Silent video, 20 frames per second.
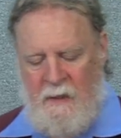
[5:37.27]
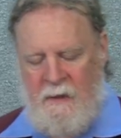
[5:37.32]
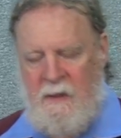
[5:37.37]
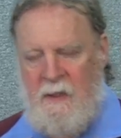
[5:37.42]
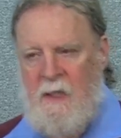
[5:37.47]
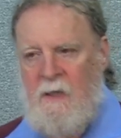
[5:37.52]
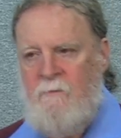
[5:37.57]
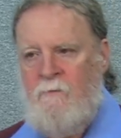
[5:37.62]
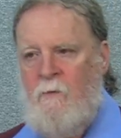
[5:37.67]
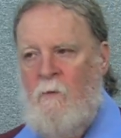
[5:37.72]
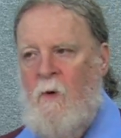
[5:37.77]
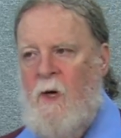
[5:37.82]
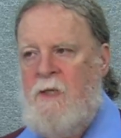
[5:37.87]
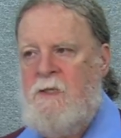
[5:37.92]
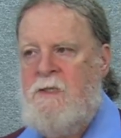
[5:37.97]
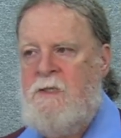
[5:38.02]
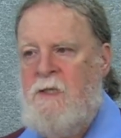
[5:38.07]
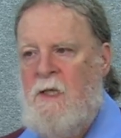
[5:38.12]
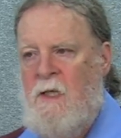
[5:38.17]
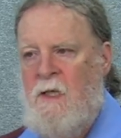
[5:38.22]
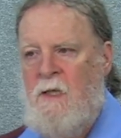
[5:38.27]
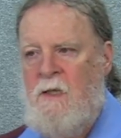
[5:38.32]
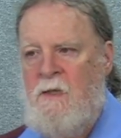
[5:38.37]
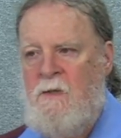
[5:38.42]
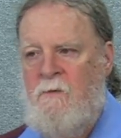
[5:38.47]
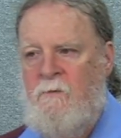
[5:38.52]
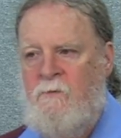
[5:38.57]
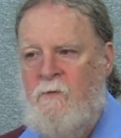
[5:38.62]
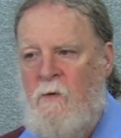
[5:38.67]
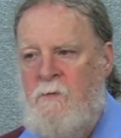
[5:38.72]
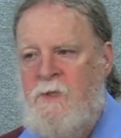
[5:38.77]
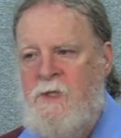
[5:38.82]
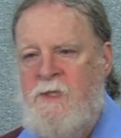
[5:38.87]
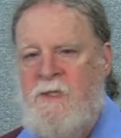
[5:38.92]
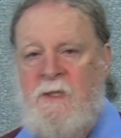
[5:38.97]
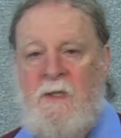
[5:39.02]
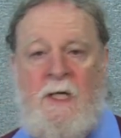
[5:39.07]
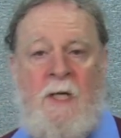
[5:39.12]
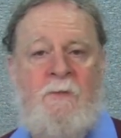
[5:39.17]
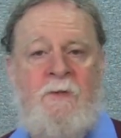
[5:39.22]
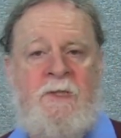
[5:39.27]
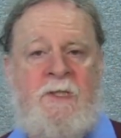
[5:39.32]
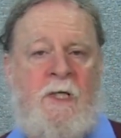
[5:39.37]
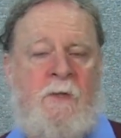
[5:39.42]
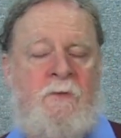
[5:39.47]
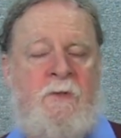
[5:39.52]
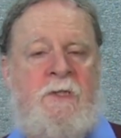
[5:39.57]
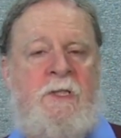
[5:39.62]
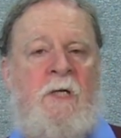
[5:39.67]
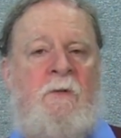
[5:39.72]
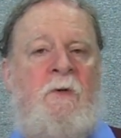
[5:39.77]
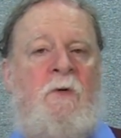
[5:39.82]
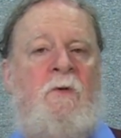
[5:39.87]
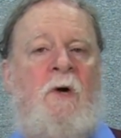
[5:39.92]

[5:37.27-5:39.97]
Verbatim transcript: give what uh, former Labor Secretary